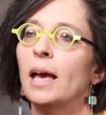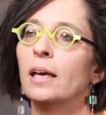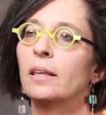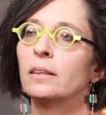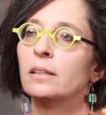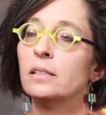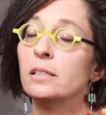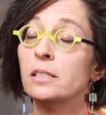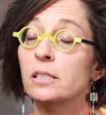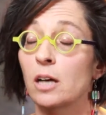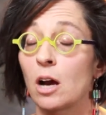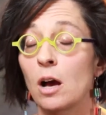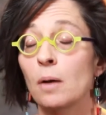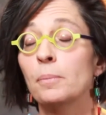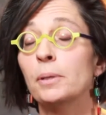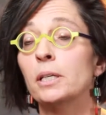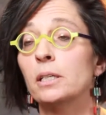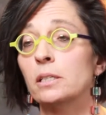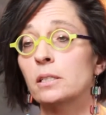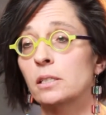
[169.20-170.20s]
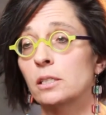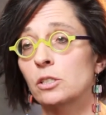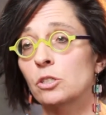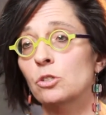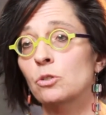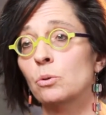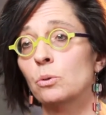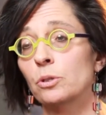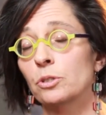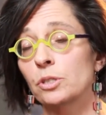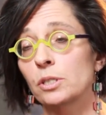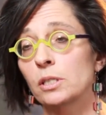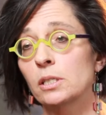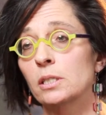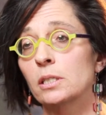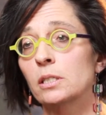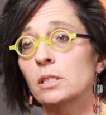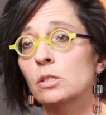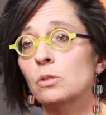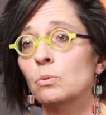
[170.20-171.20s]
and dominant
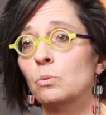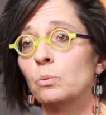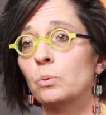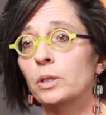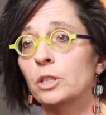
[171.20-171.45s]
discourses,